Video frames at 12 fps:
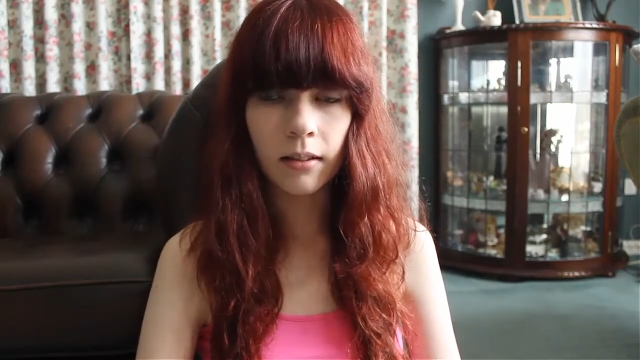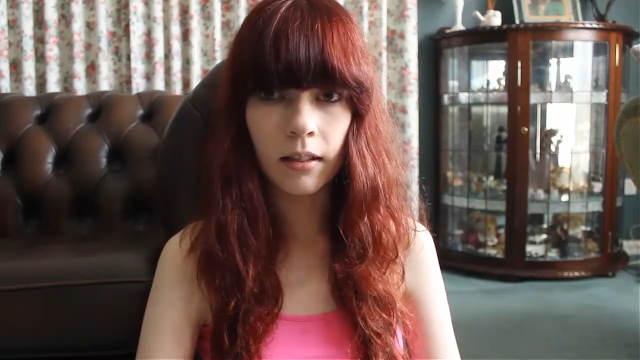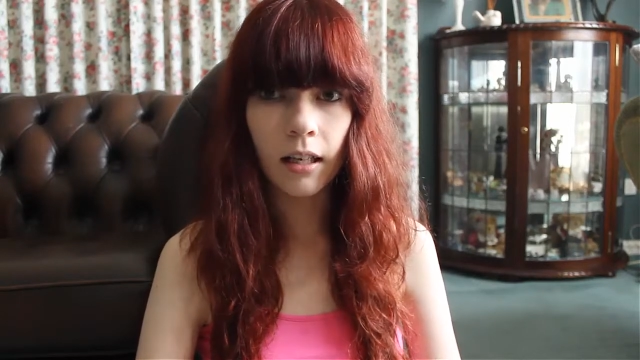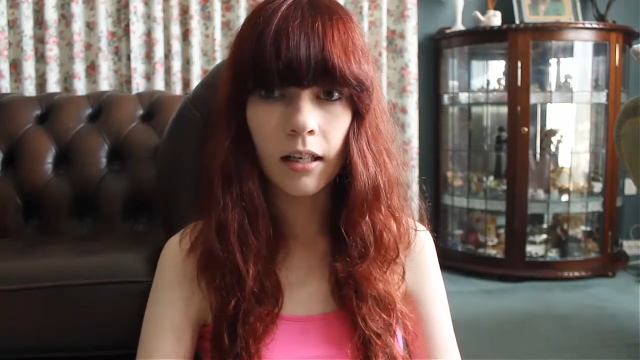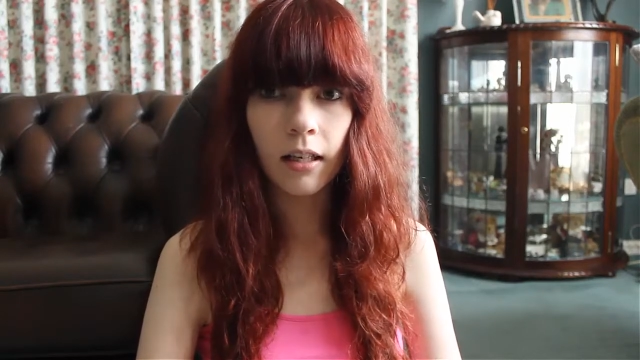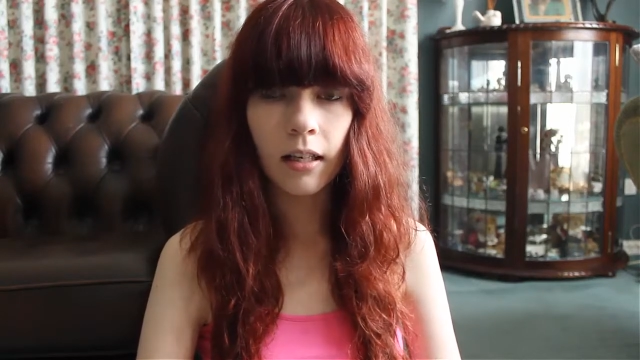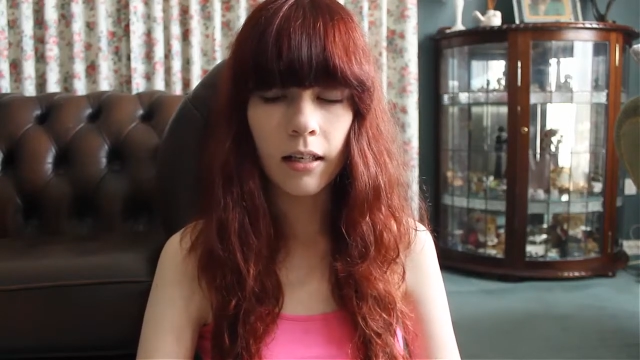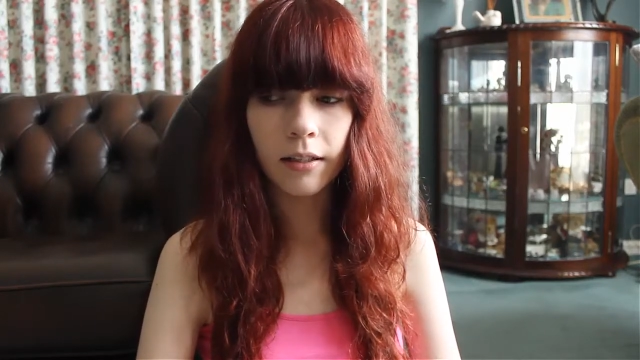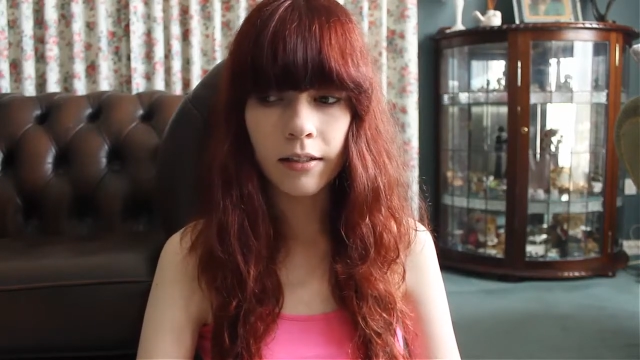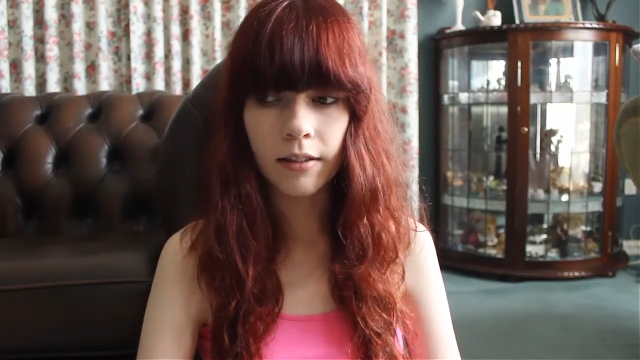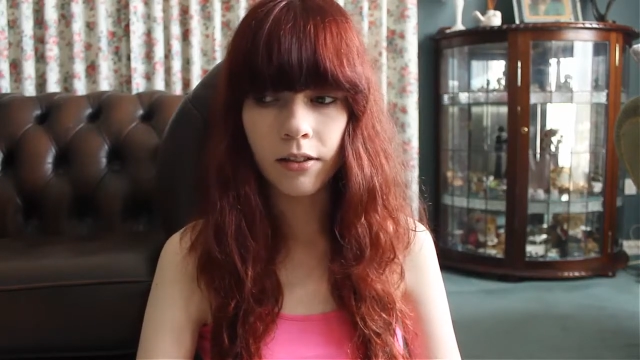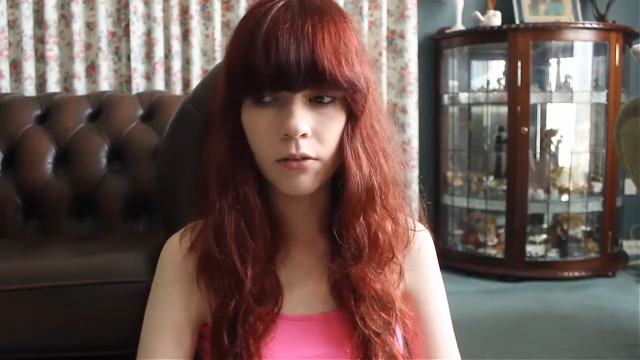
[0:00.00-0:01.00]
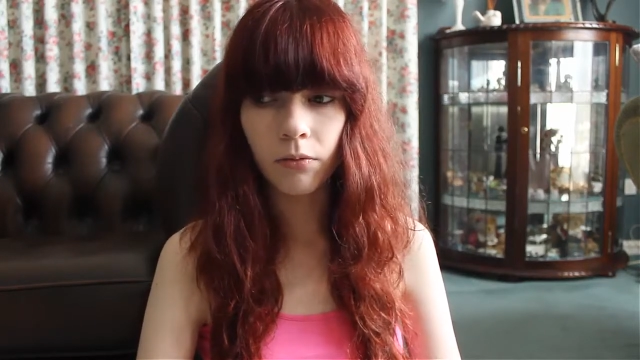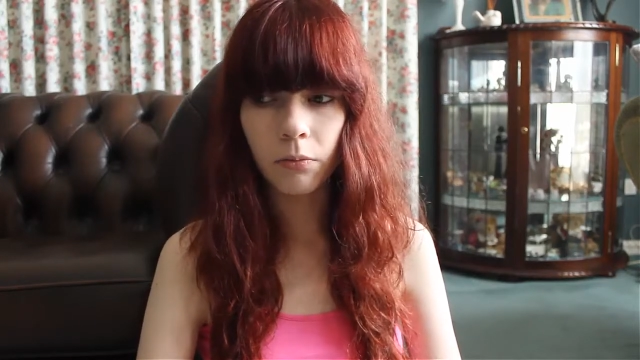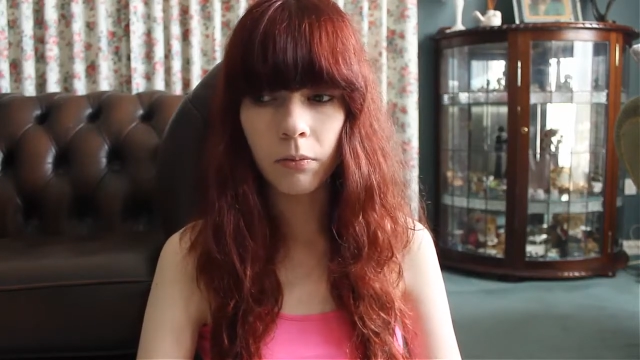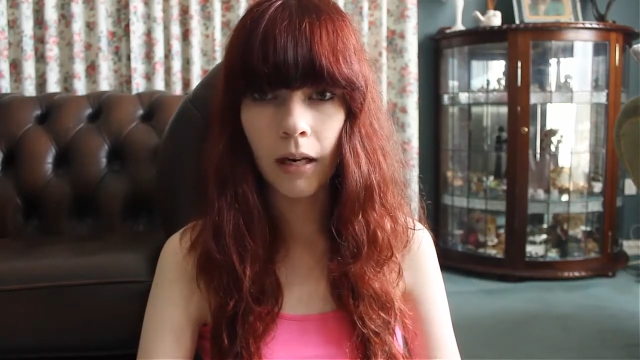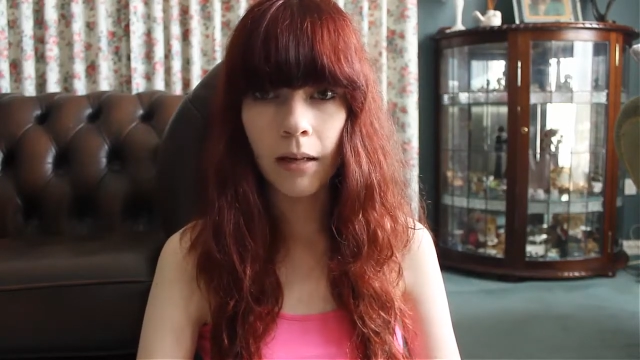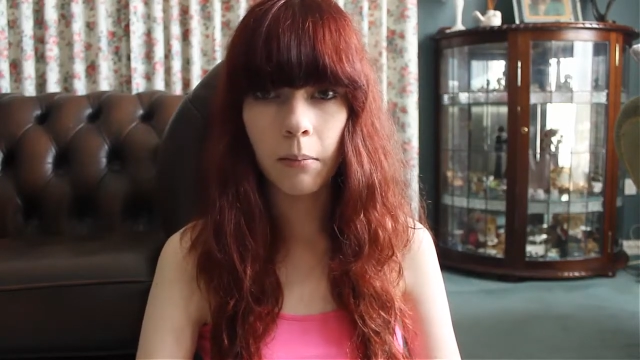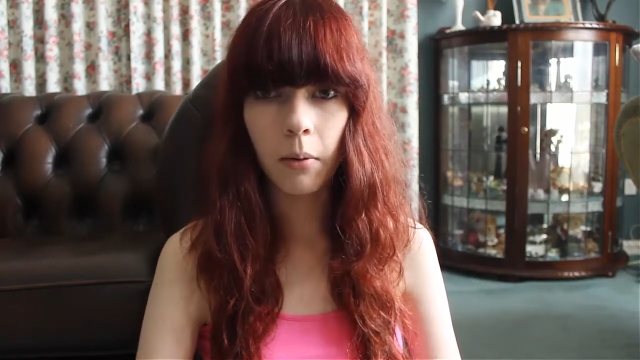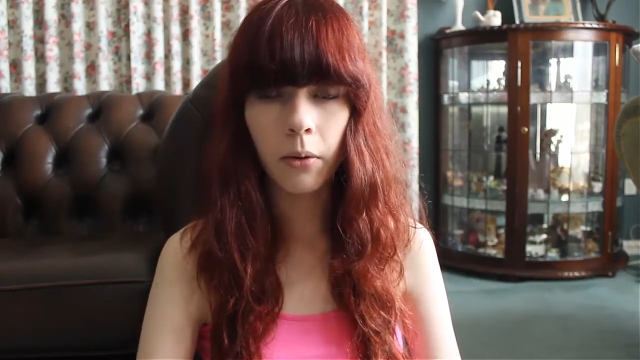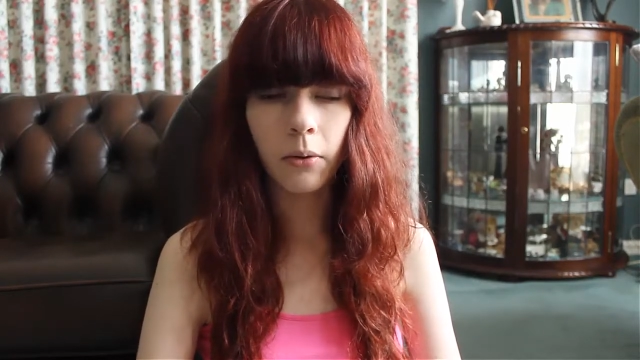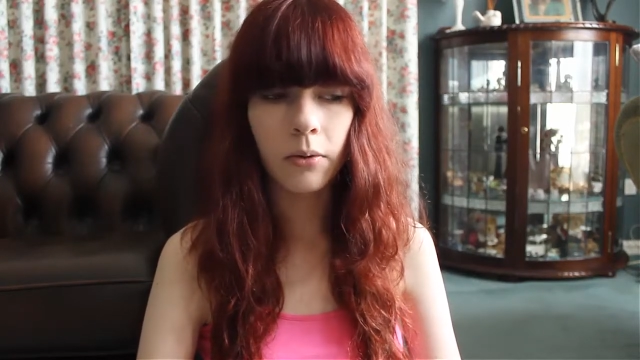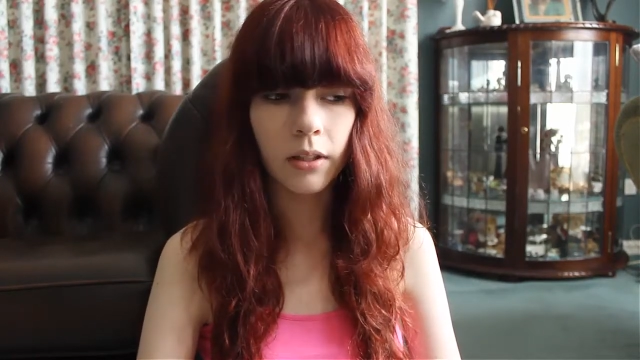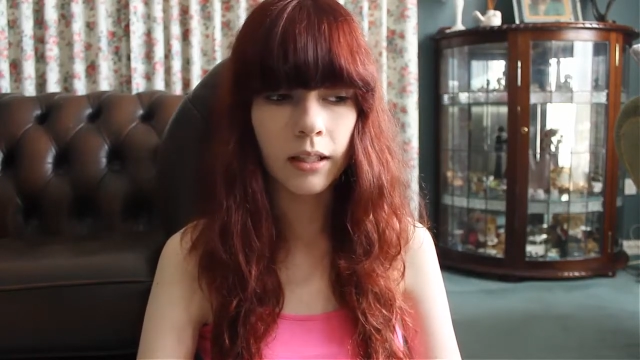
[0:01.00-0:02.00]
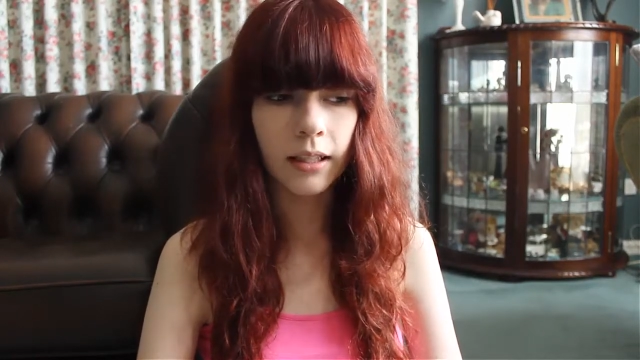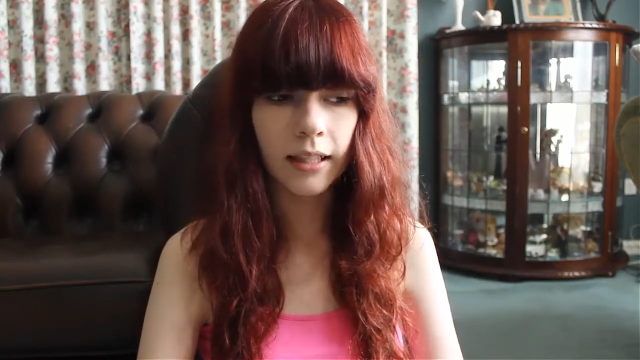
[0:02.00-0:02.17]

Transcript: cards and rainbows and